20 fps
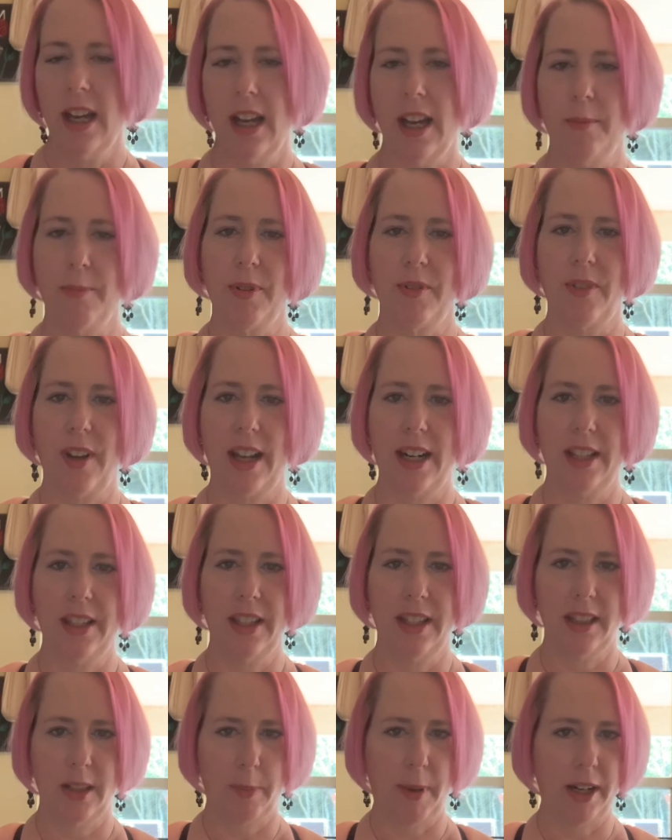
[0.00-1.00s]
providing
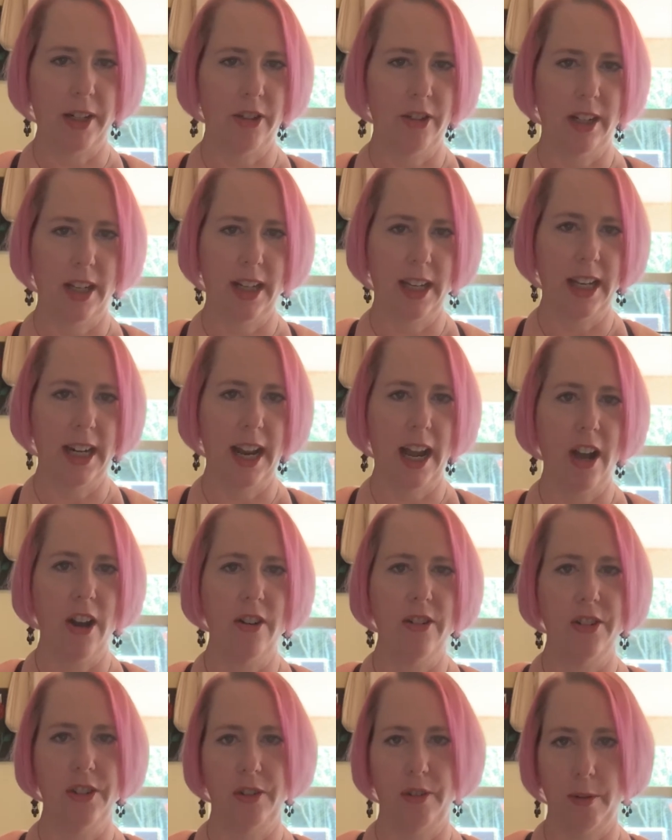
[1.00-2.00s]
the inspector can get
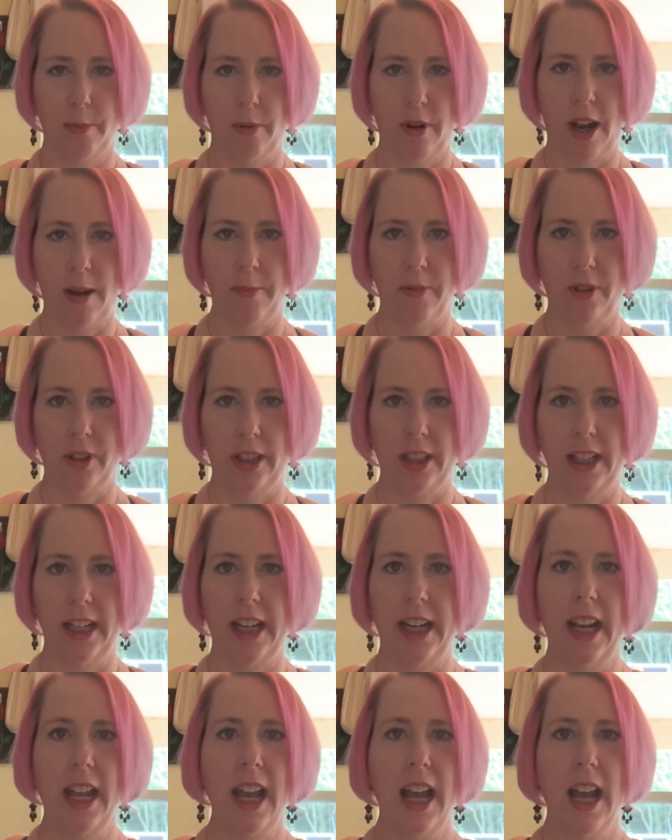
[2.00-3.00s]
out, do it
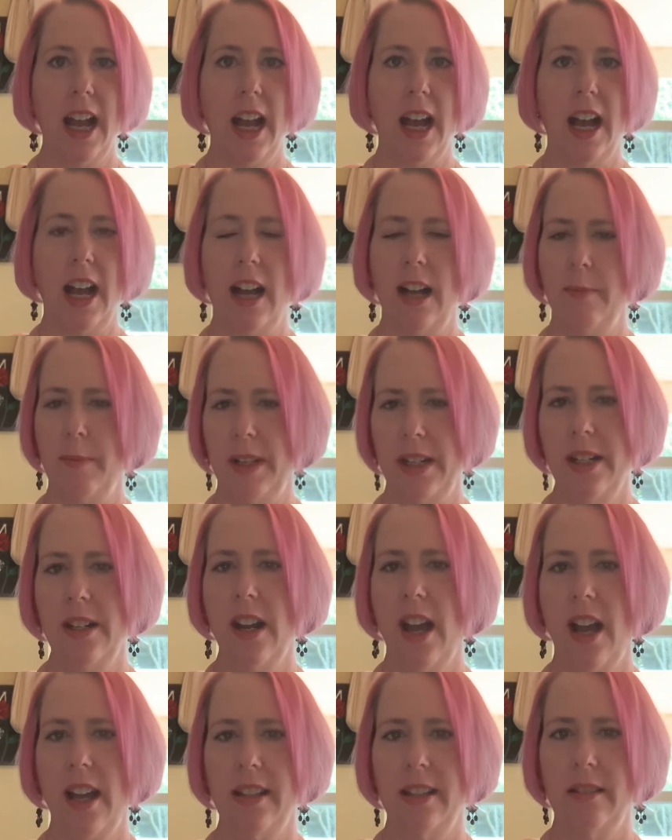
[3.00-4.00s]
properly, and
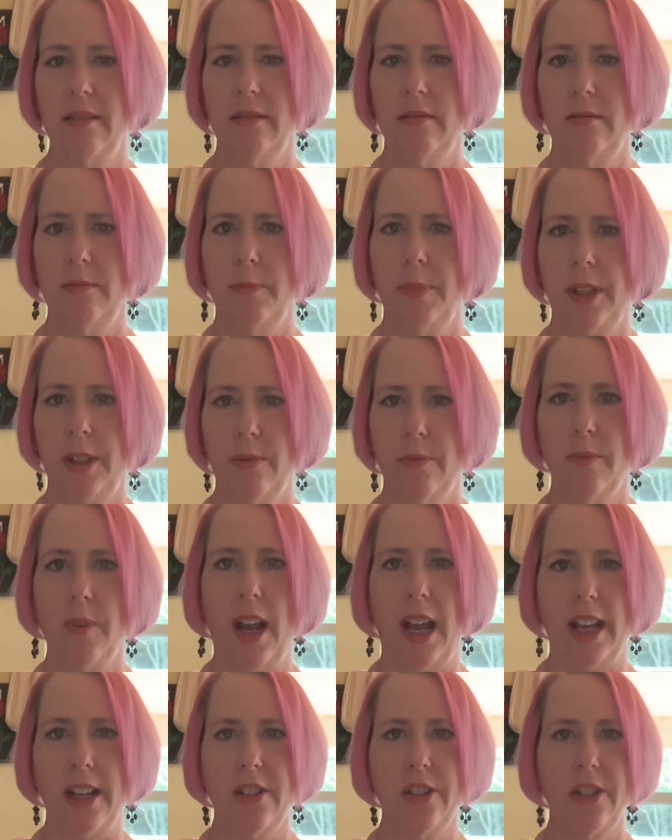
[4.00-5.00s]
not be
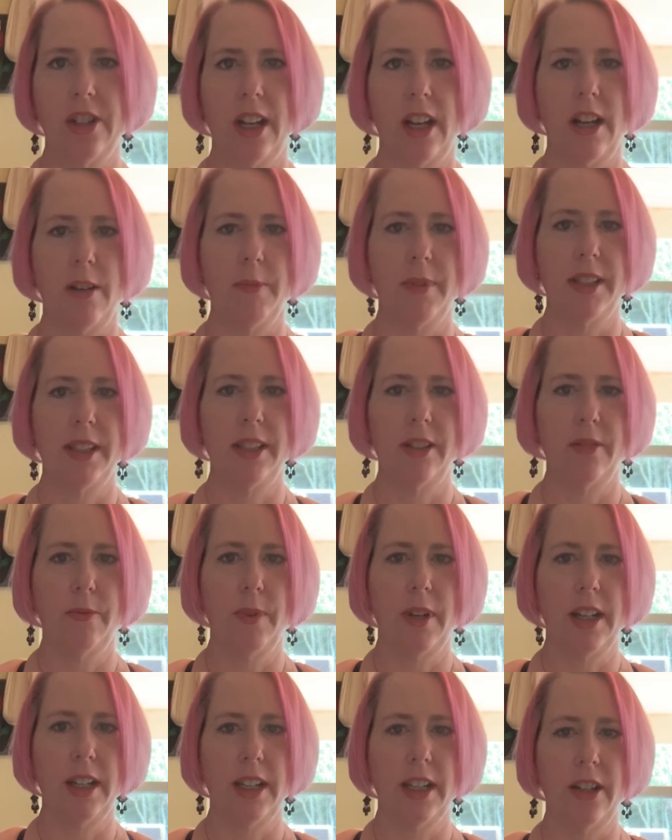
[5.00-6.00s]
rushed. We still
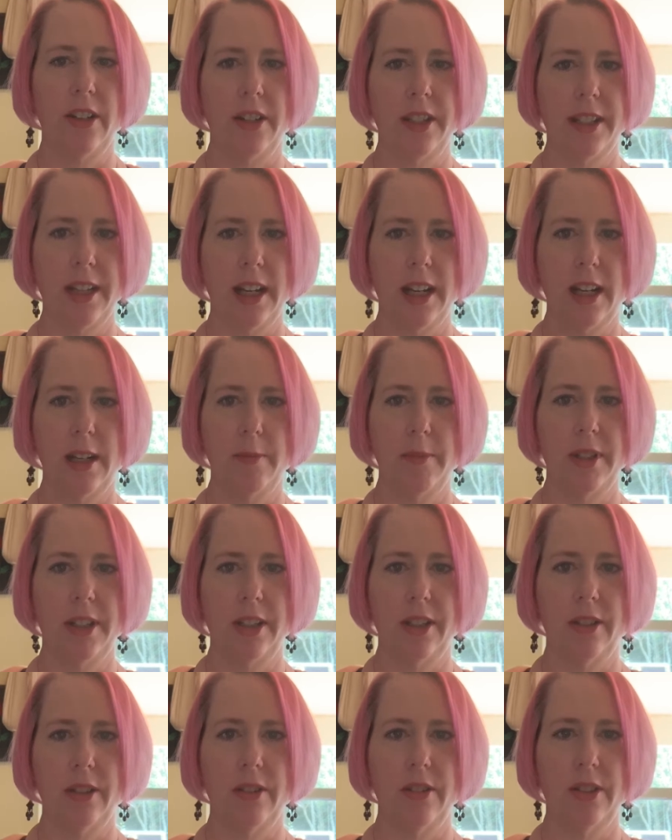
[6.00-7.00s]
want, the time
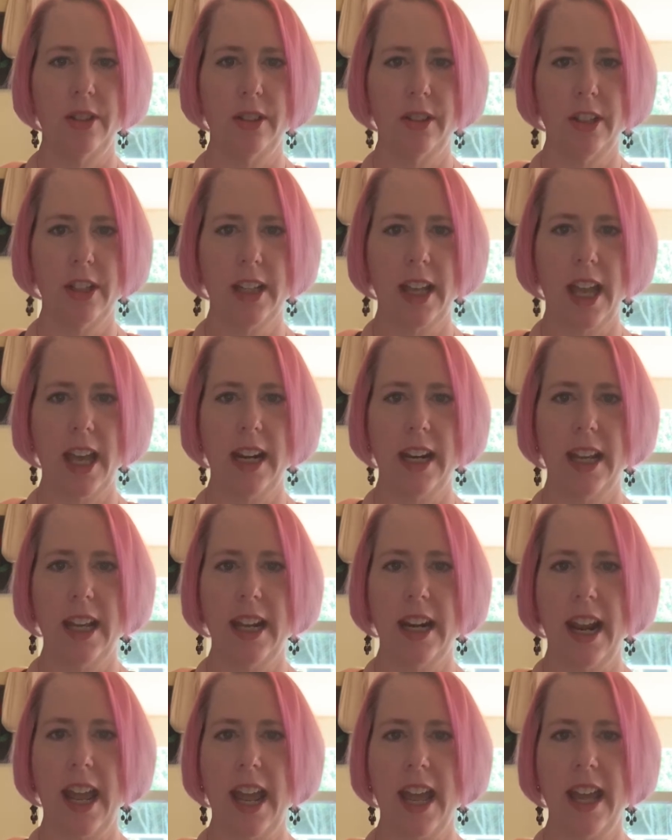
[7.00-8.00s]
to look at
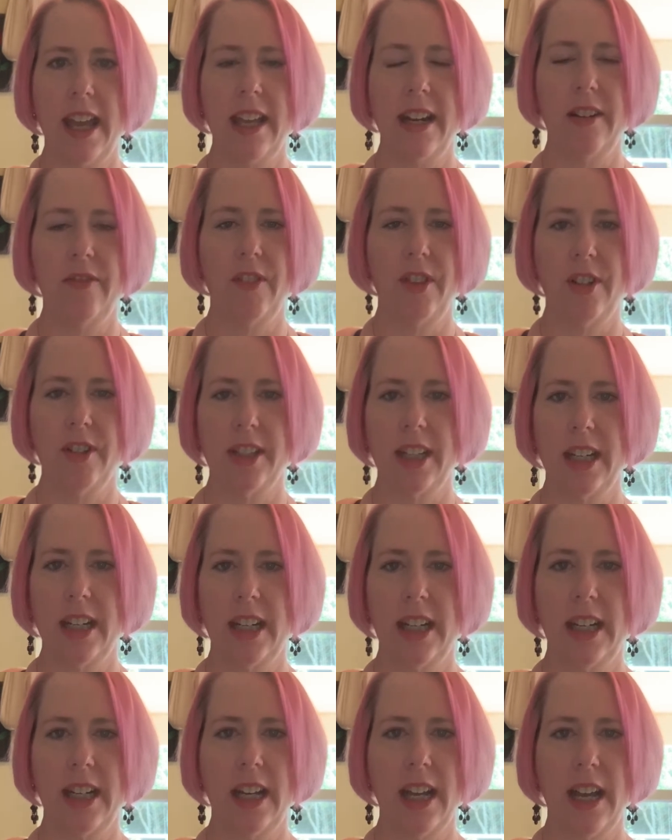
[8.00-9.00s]
it, and if there's
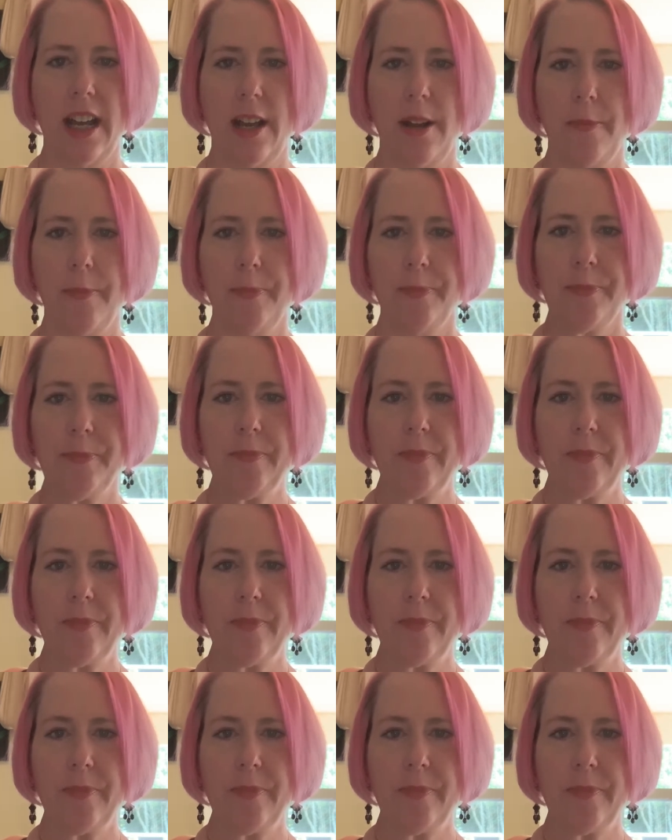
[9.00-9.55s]
anything